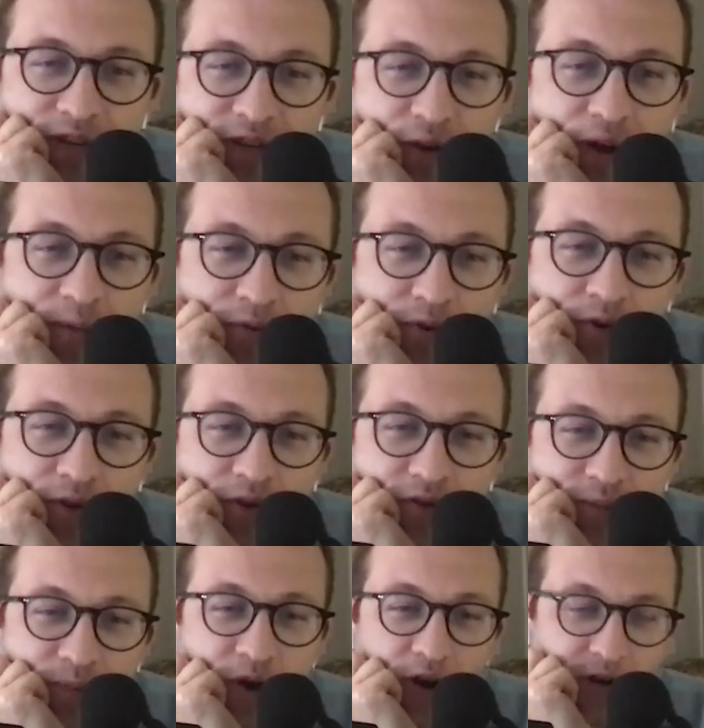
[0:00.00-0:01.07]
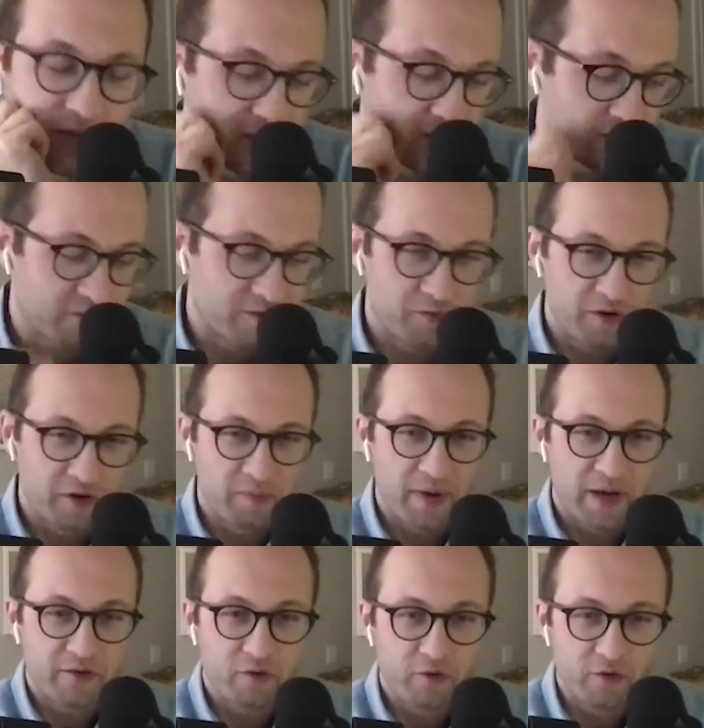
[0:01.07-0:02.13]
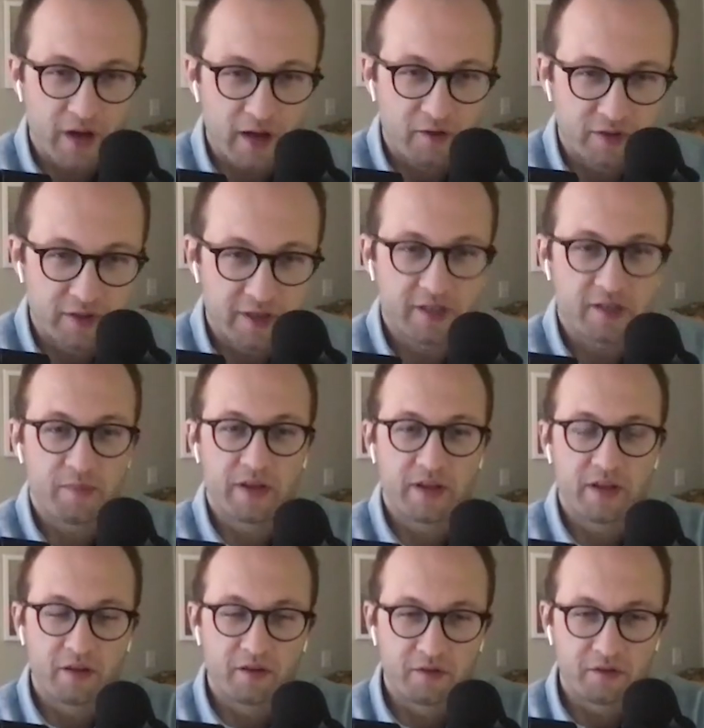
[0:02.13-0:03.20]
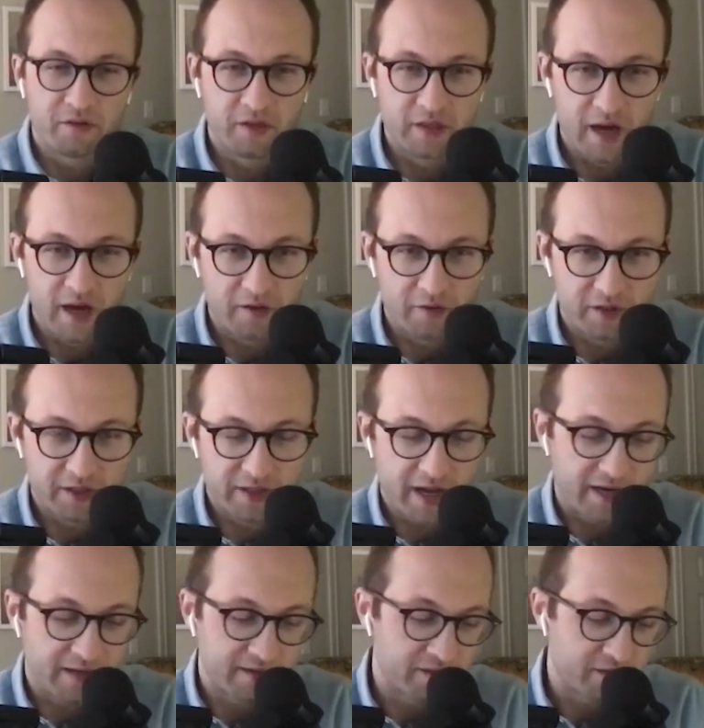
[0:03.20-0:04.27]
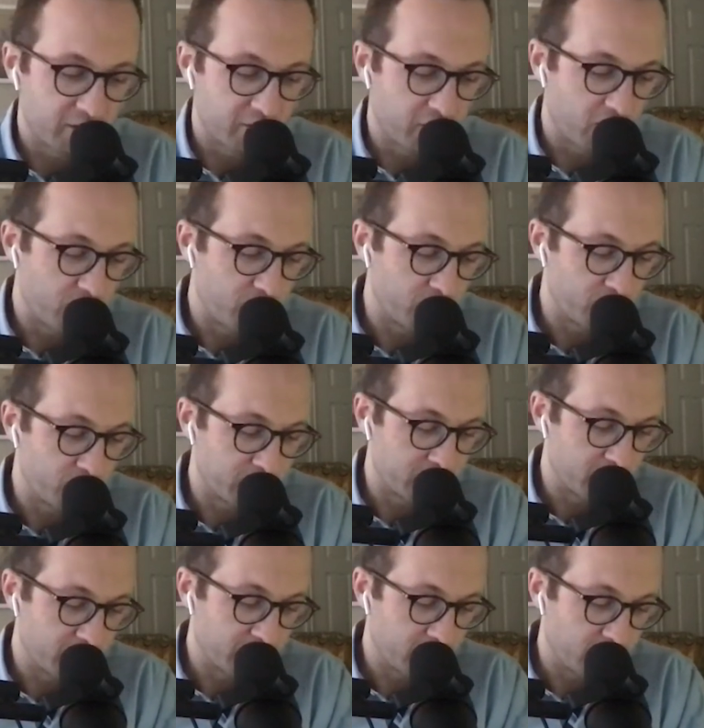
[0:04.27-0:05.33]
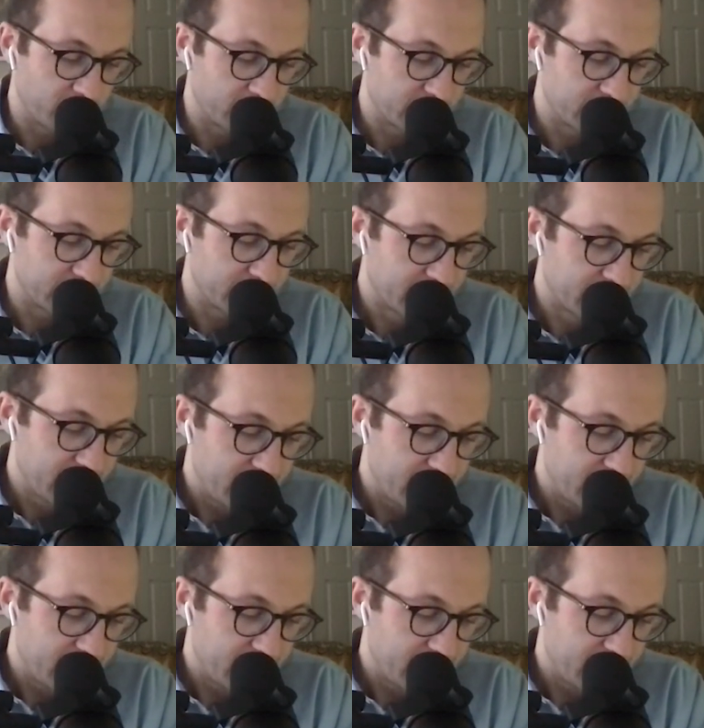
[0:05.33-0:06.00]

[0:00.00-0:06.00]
So I'd pull those apart. There's sort of the petrodollar system, and then there's the dollar status as a global reserve currency.